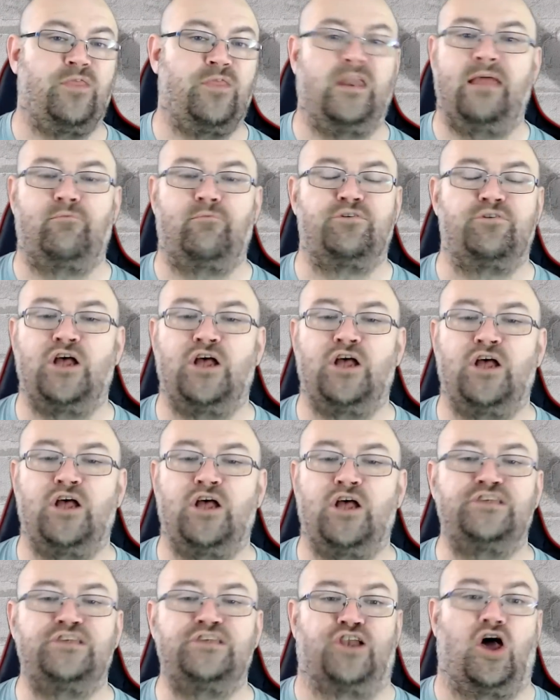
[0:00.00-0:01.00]
The net result
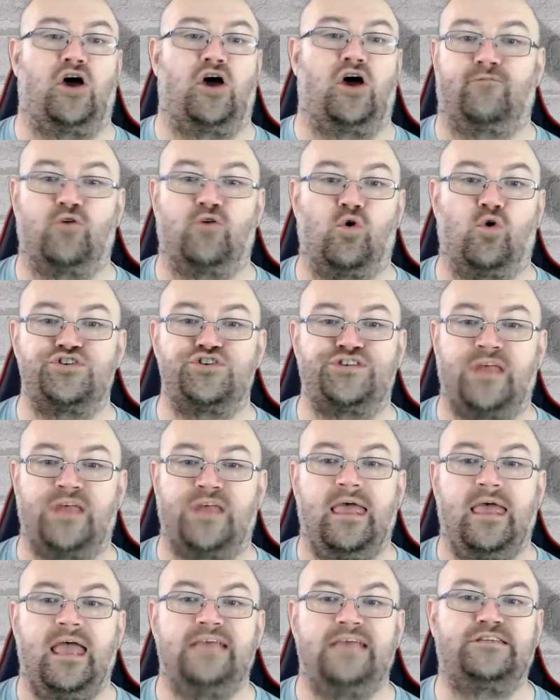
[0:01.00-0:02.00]
of this lie, of course,
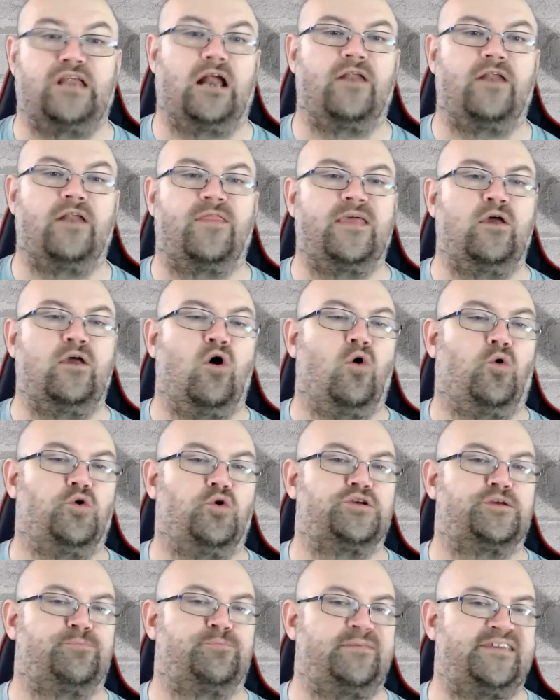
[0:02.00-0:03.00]
is that under the
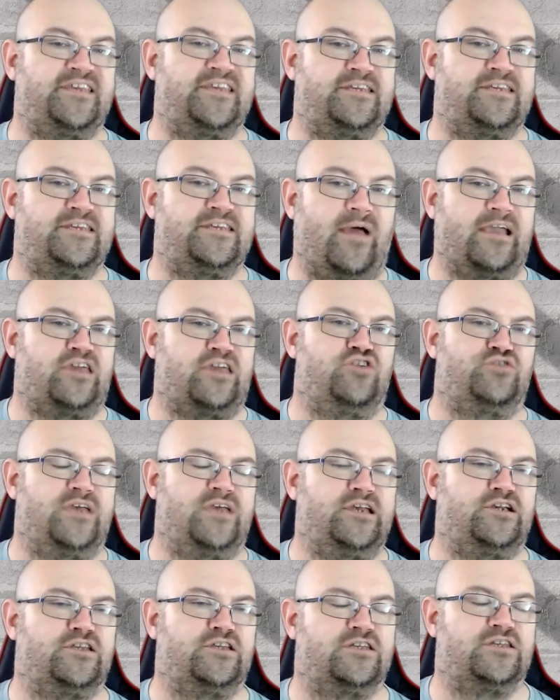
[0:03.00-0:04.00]
auspices of
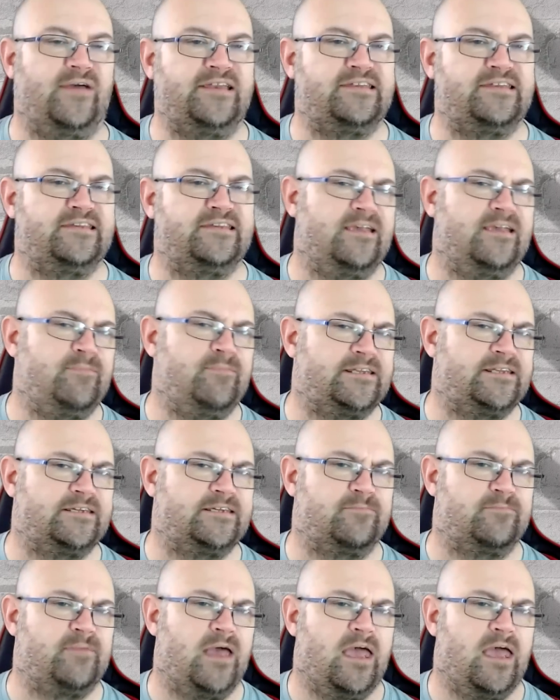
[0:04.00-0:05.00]
accusations of anti
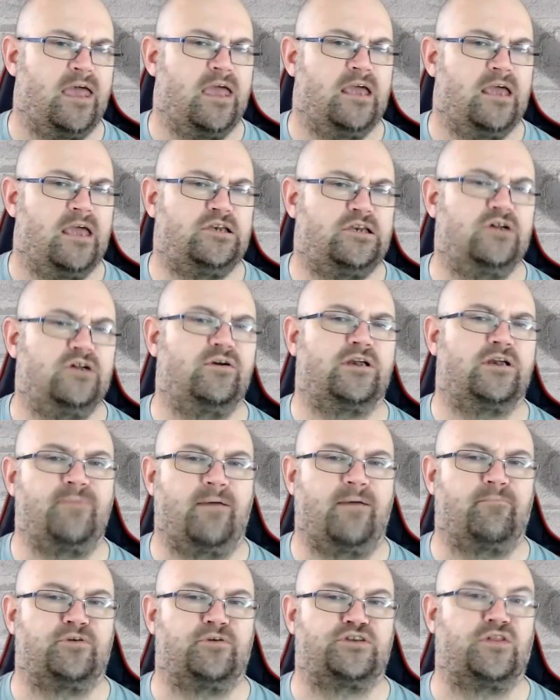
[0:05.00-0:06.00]
Semitism, Jewish
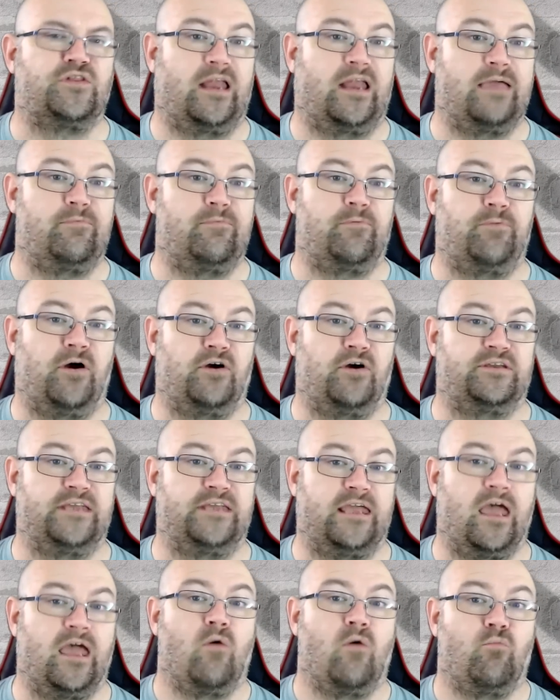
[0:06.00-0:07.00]
members of the Labour
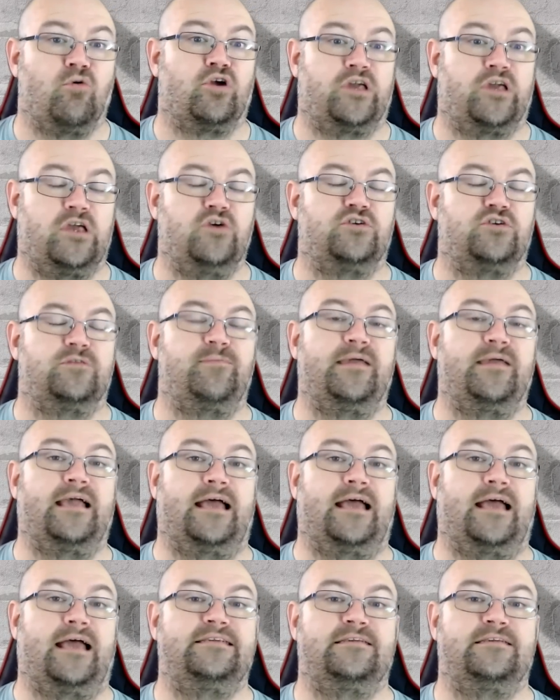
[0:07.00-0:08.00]
Party were accused of being
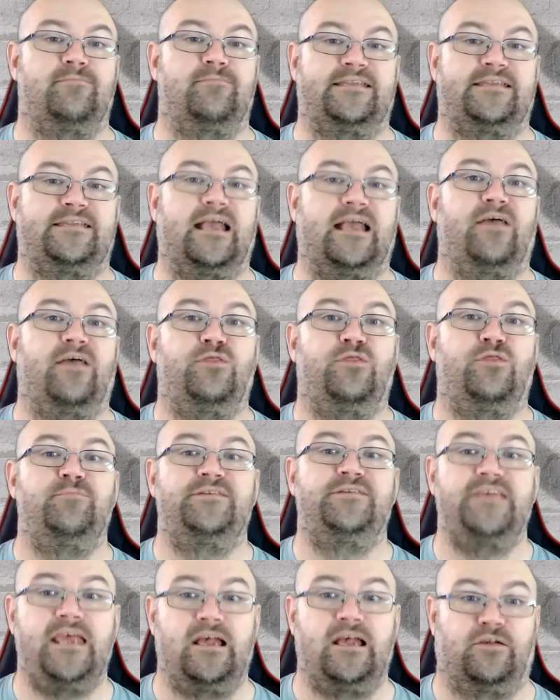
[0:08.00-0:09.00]
anti Semitic
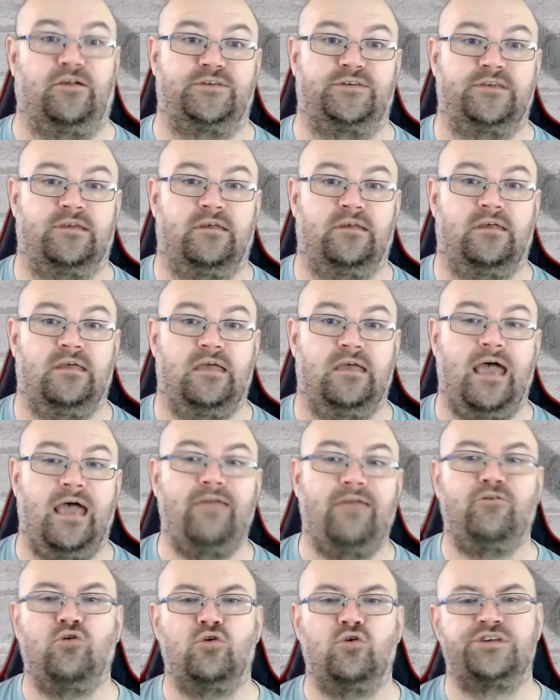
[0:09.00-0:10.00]
themselves.
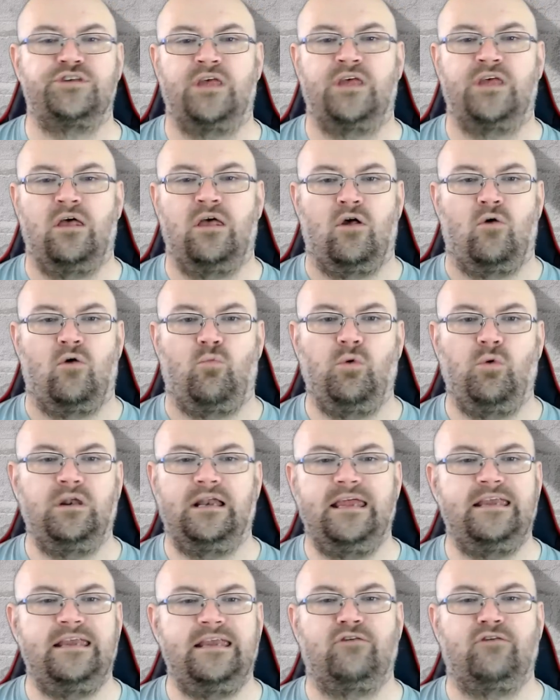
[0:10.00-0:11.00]
And of course,
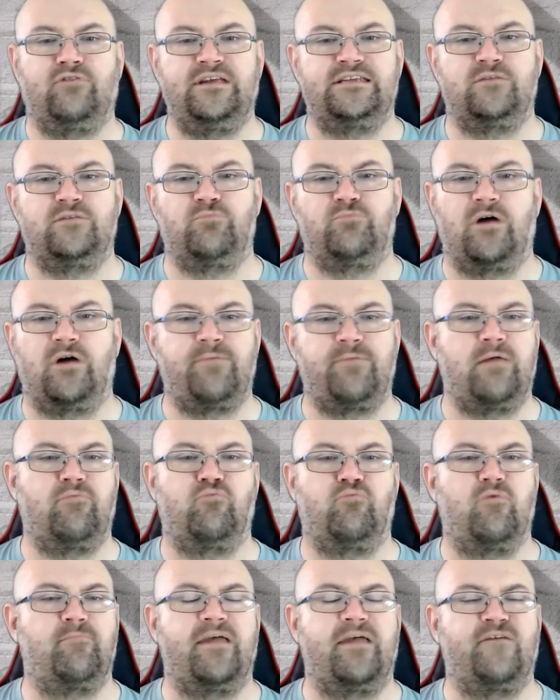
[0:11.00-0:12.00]
one leading reason why
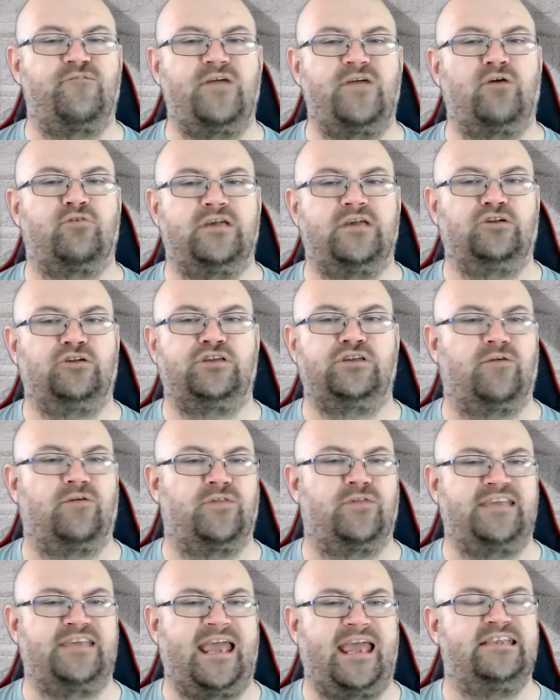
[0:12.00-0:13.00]
people were being found guilty of
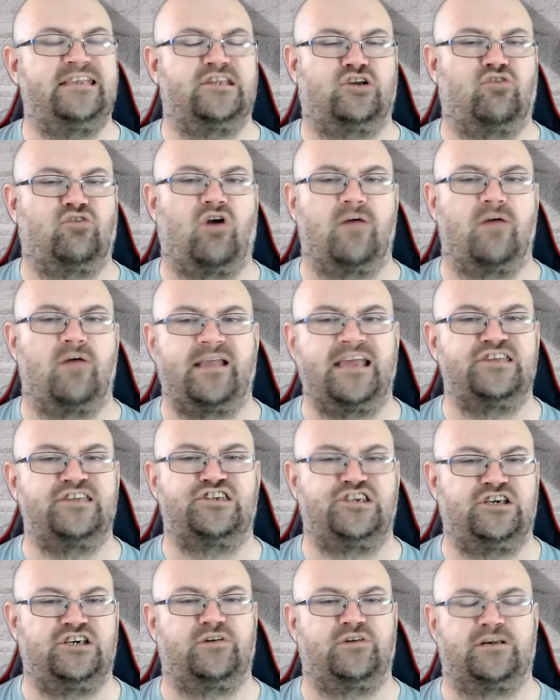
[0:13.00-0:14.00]
this hate crime
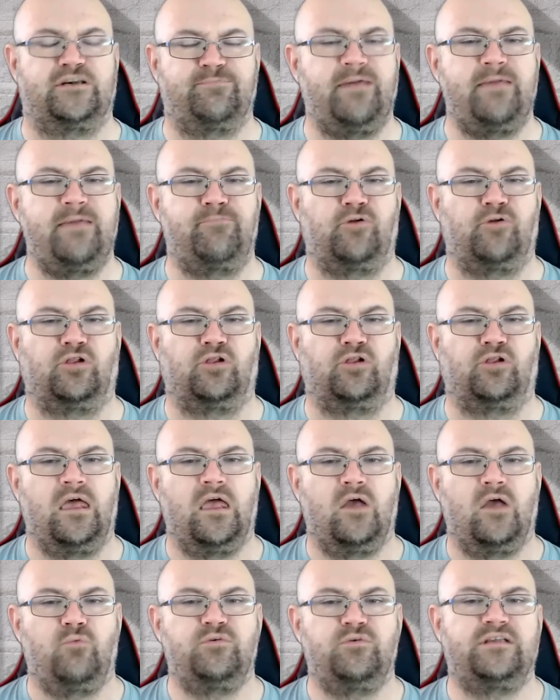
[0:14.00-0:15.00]
against Jewish people
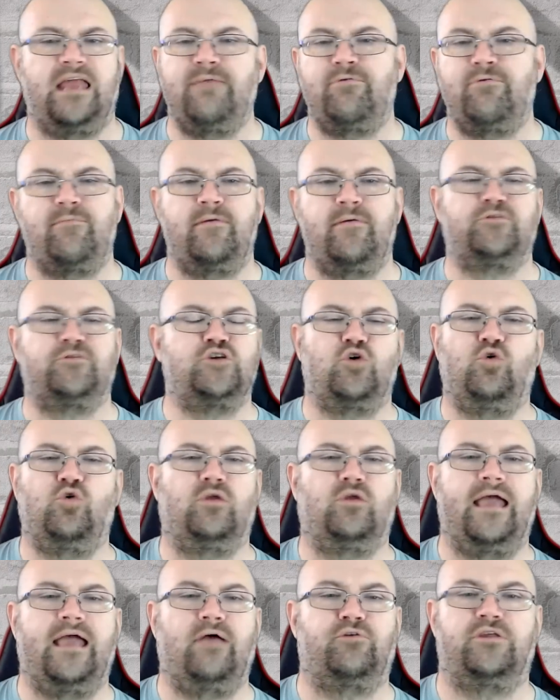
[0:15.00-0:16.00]
was Labour members
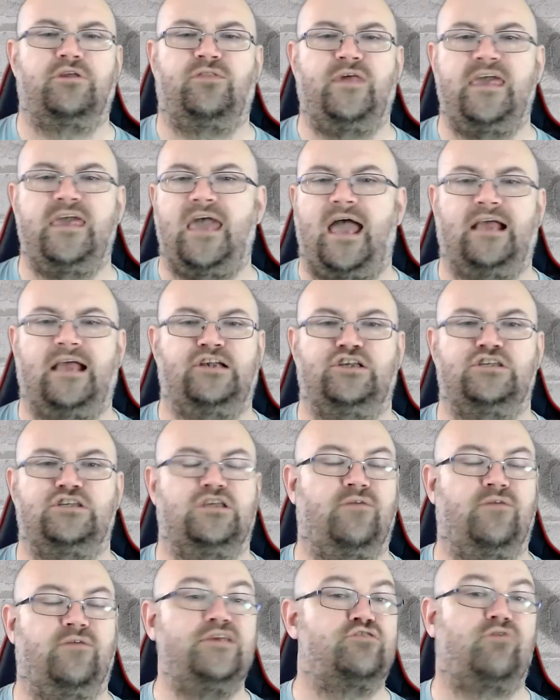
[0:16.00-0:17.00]
calling out the
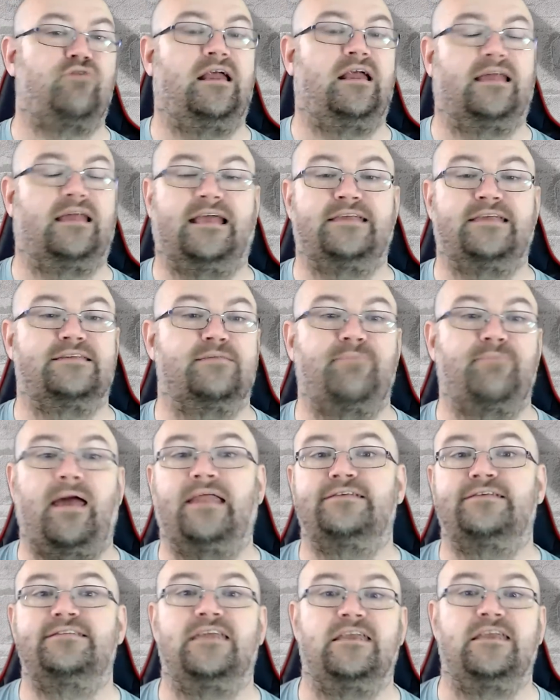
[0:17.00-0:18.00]
actions of Israel against the
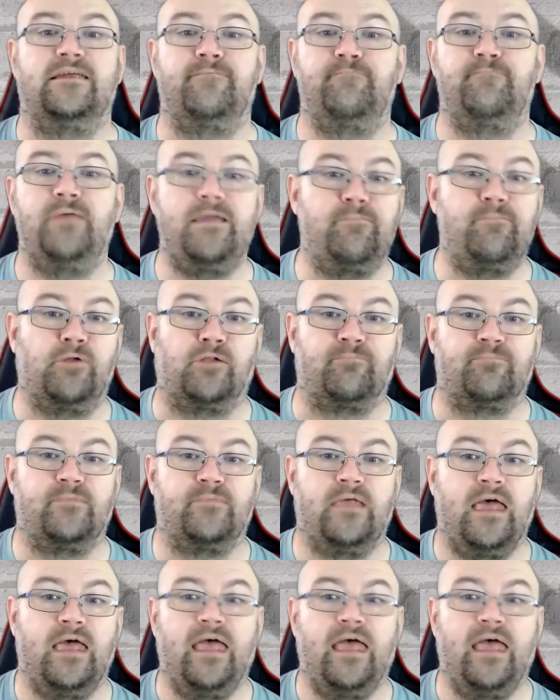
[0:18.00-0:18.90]
Palestinian people.